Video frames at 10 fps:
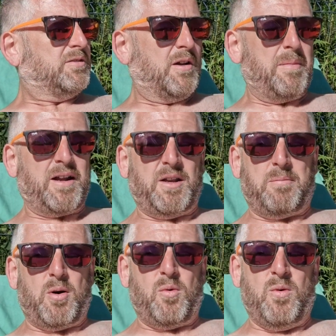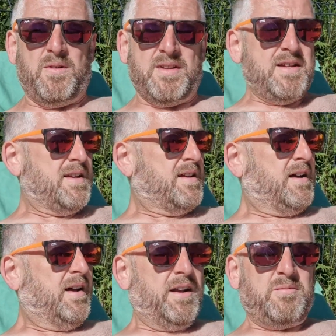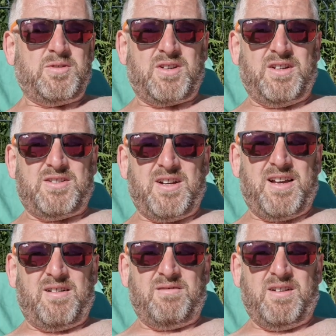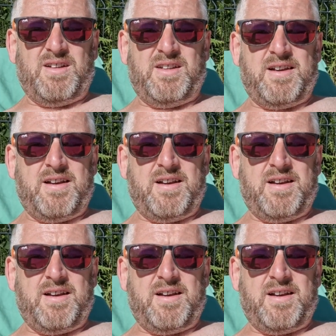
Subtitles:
So back at the pool, and I'm just going to chill out and